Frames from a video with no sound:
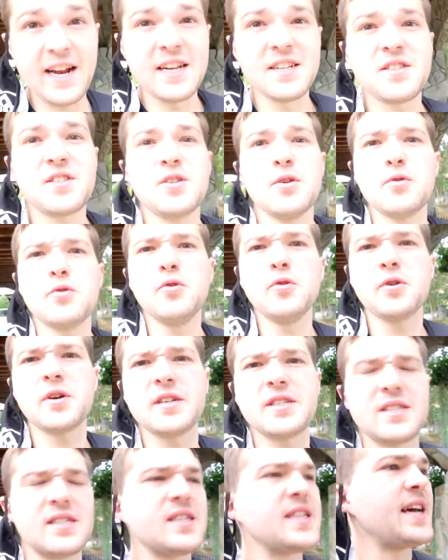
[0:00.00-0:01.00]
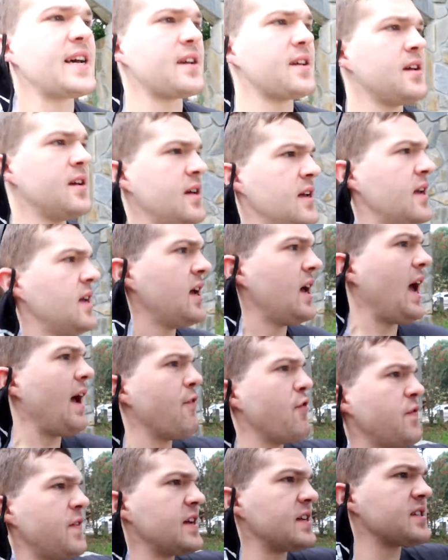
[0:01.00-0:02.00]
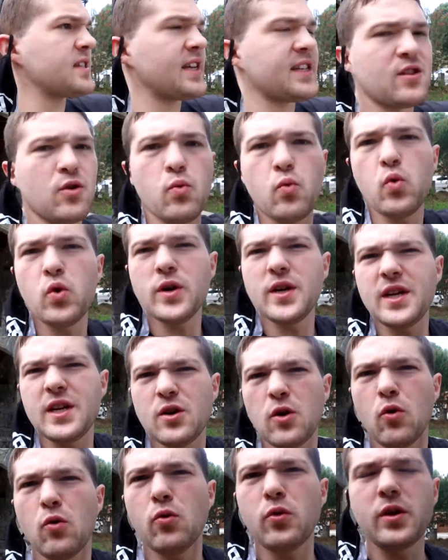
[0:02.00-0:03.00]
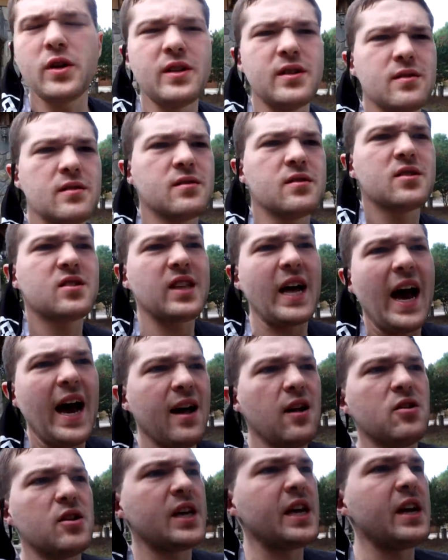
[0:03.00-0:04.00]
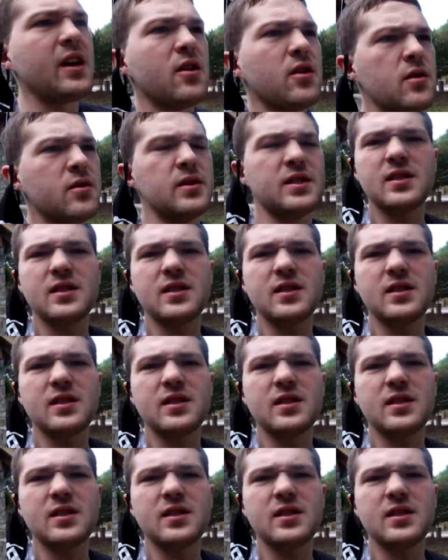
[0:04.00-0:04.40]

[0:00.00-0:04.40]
And it's so cool because it's like, everything's like the wooden, olden style here.